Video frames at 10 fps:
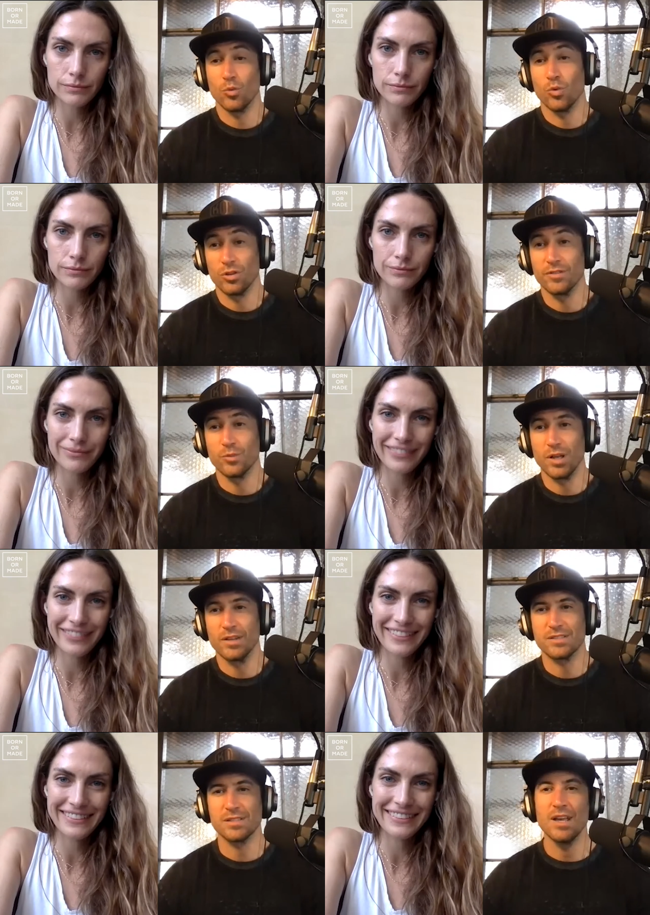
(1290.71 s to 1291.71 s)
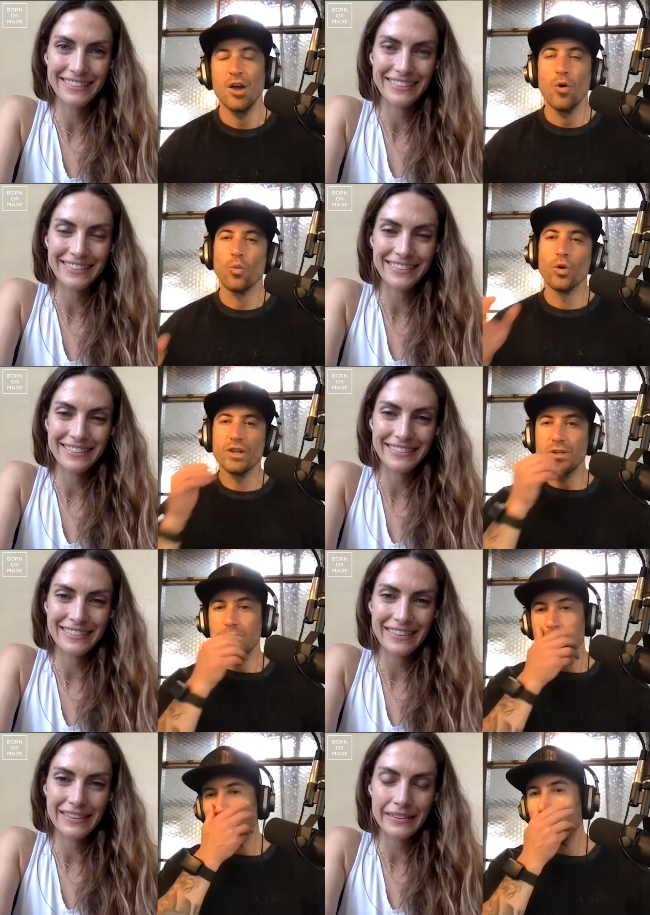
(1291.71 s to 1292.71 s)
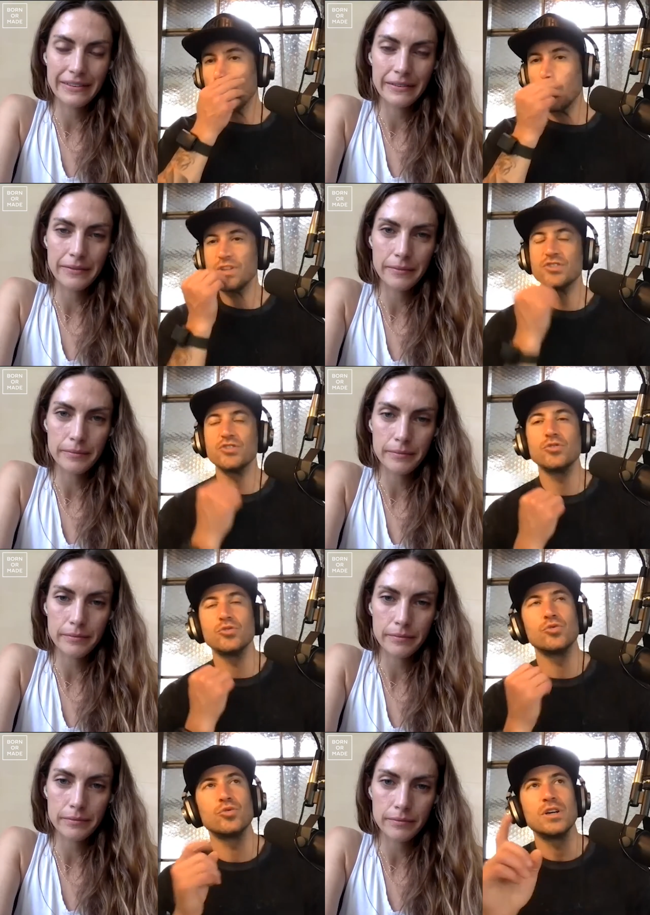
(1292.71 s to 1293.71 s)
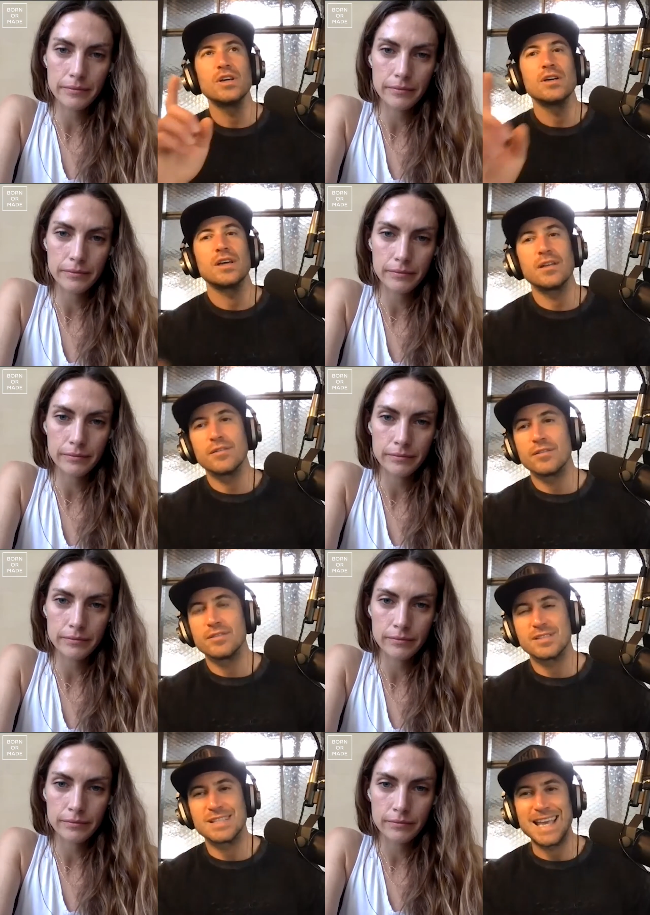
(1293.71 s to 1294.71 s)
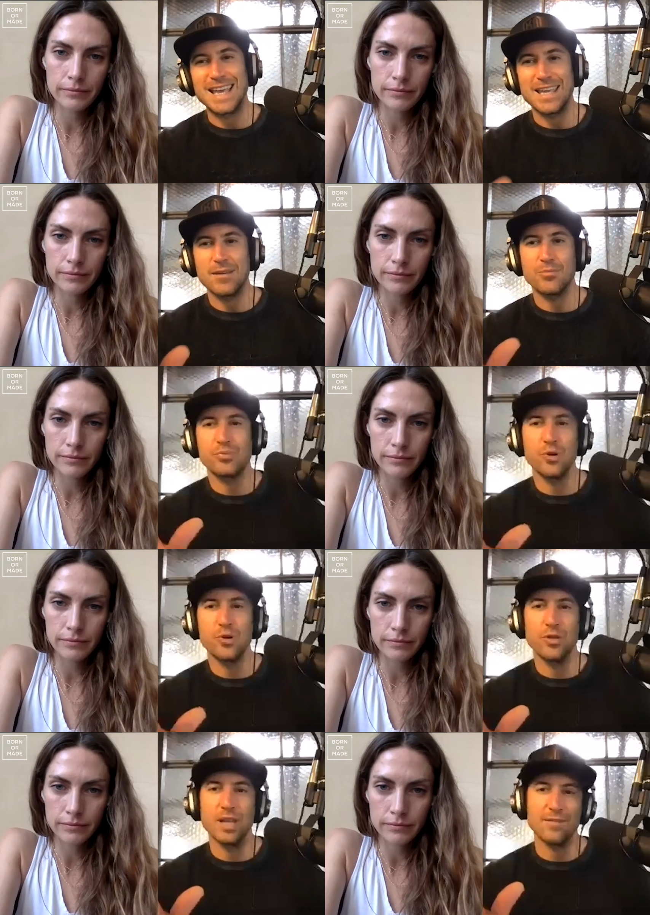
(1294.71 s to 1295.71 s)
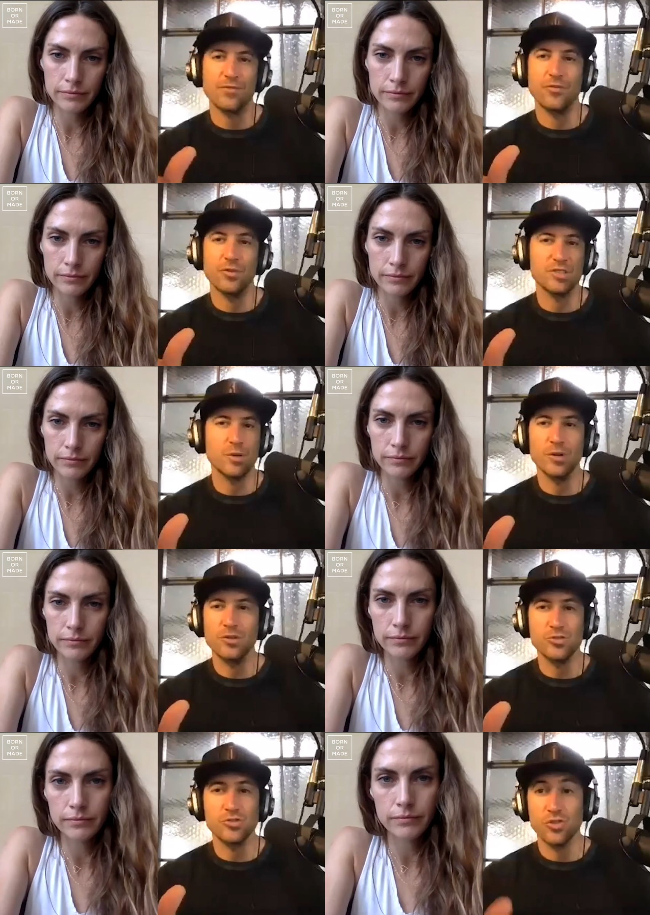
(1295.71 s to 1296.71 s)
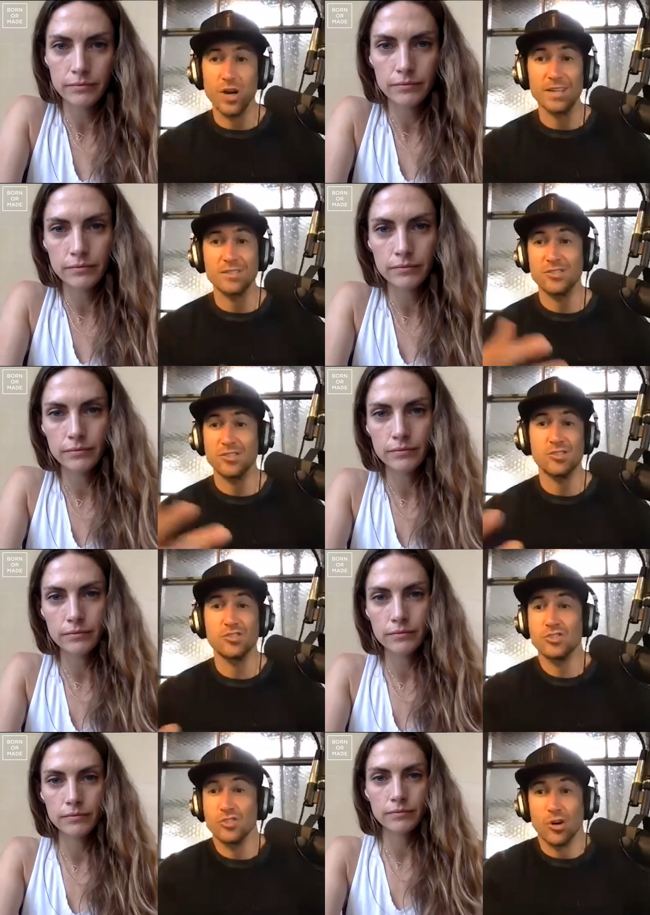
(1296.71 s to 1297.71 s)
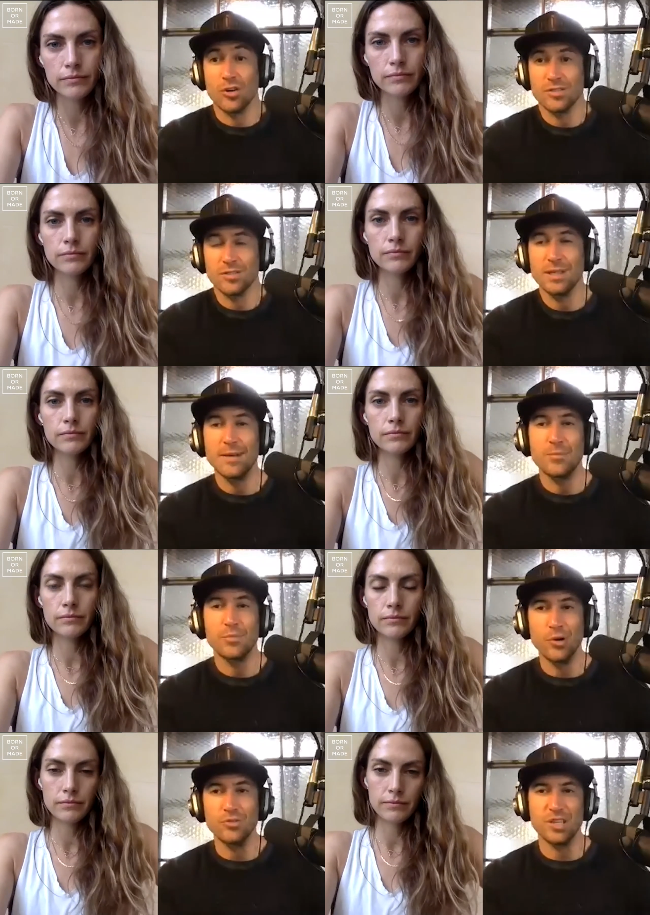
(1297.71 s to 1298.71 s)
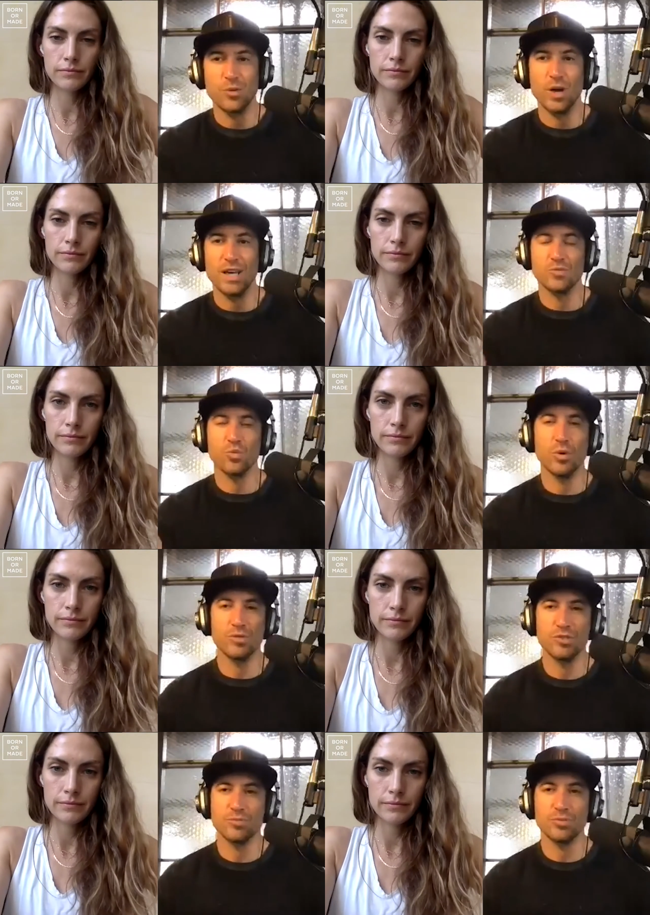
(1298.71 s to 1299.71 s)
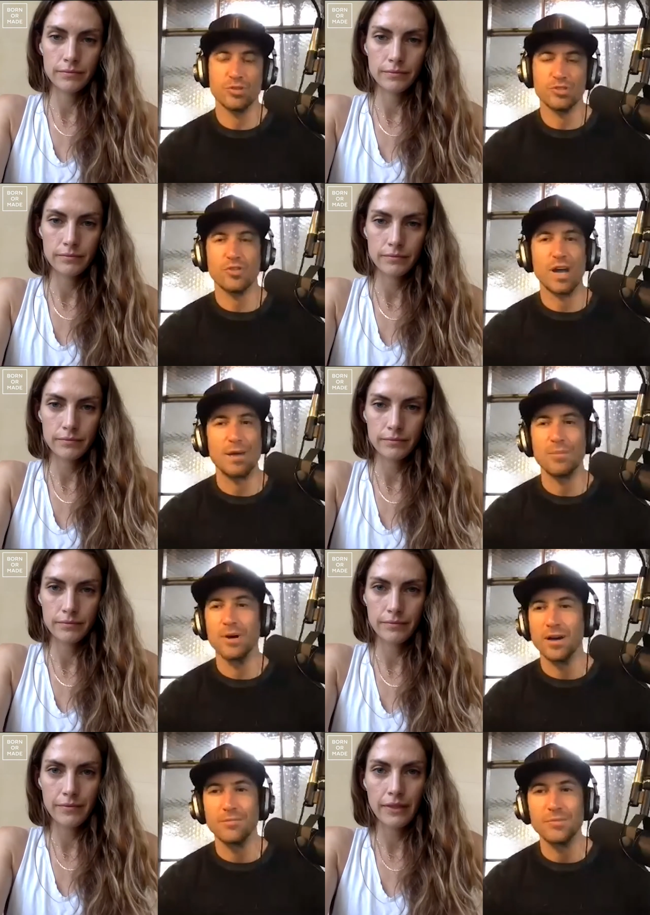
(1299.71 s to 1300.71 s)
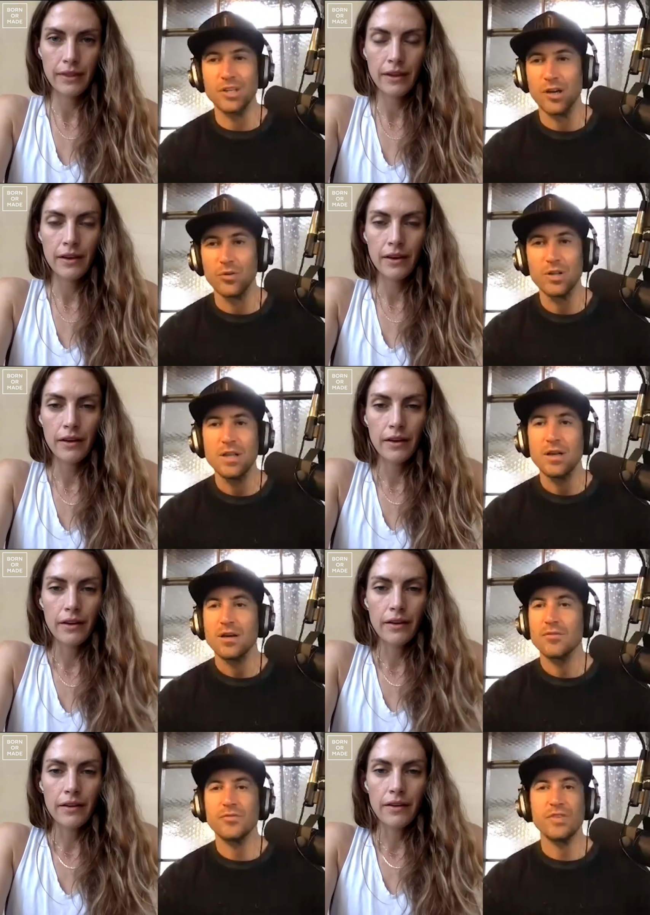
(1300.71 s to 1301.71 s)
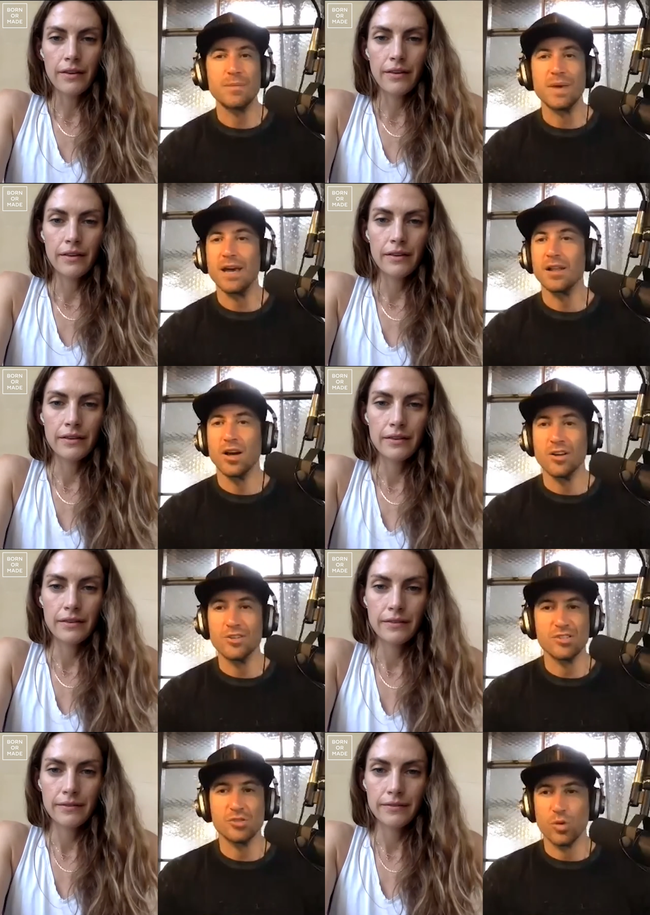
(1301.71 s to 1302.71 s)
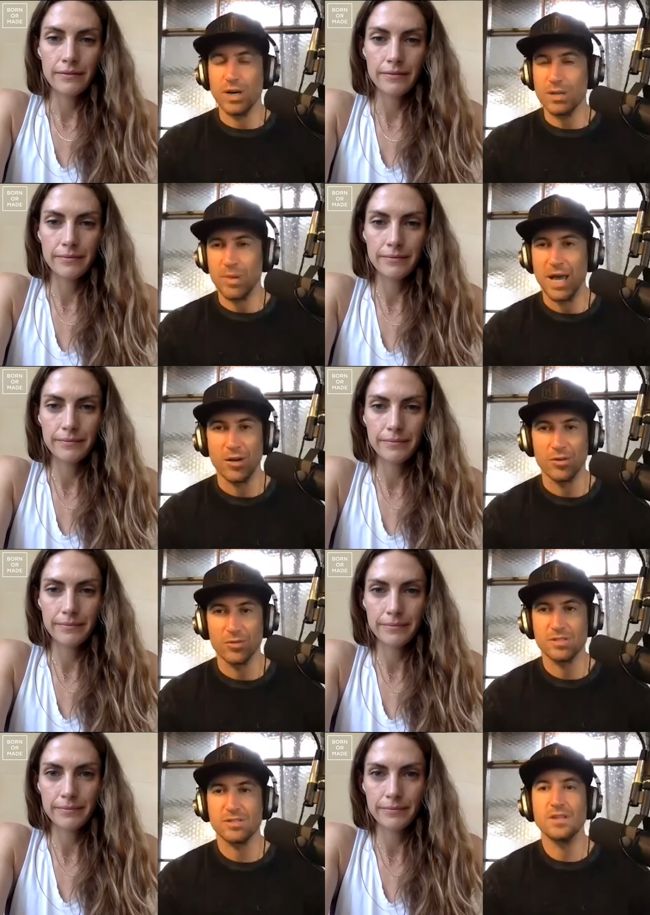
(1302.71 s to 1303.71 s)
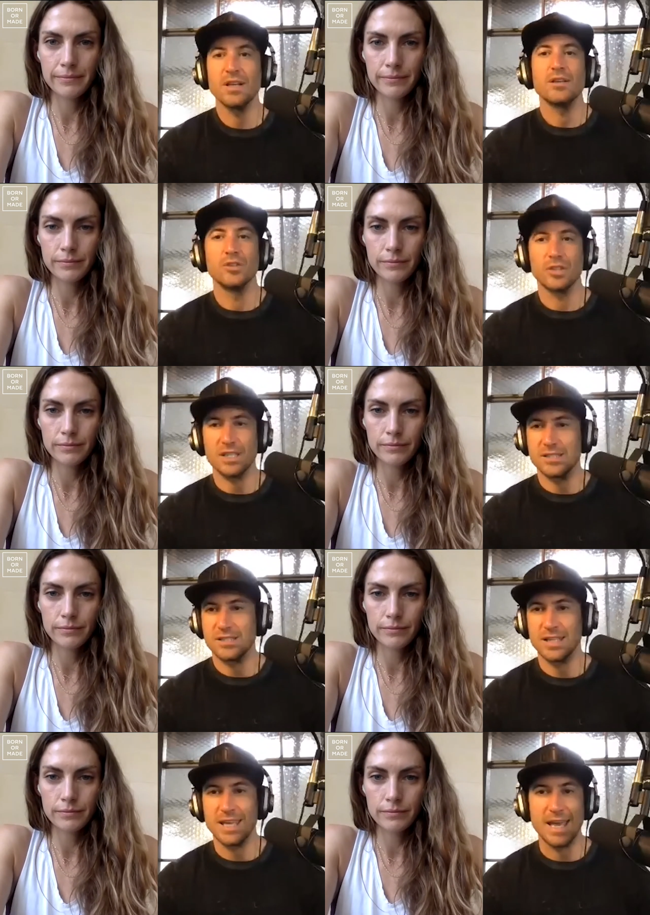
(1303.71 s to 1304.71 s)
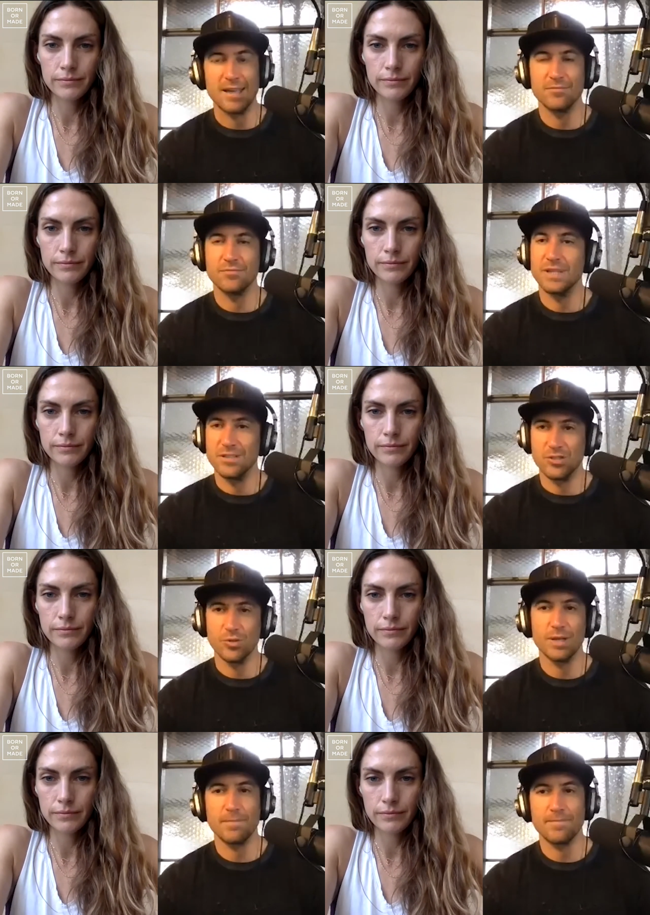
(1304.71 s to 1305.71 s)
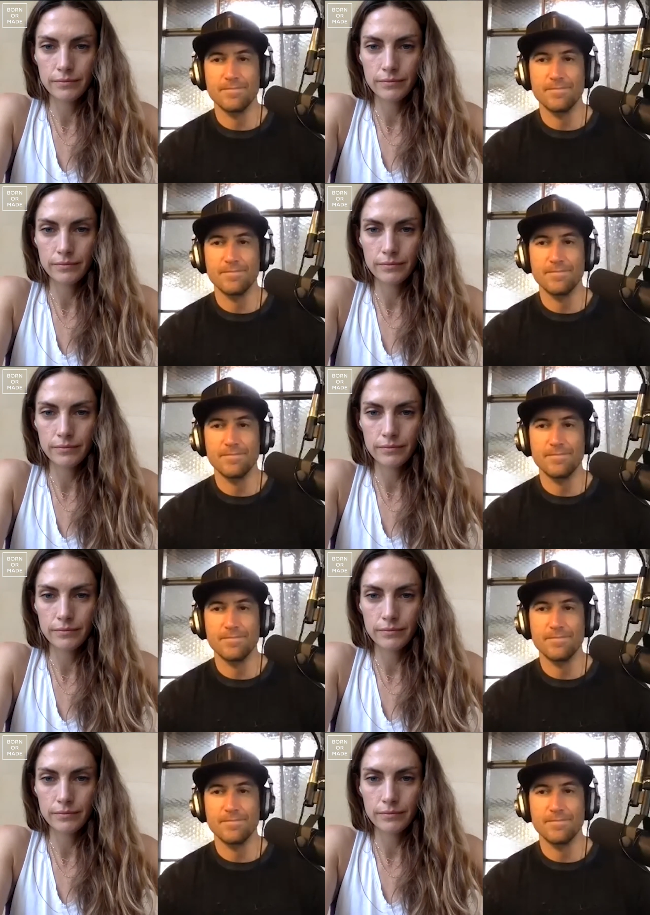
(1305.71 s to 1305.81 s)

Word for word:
Speaker 1: the world of wellness, what do you what would you say pro, like for someone who's trying to just start protein wise? What would you prescribe? Uh, you know, female, 120 pounds looking to get into it?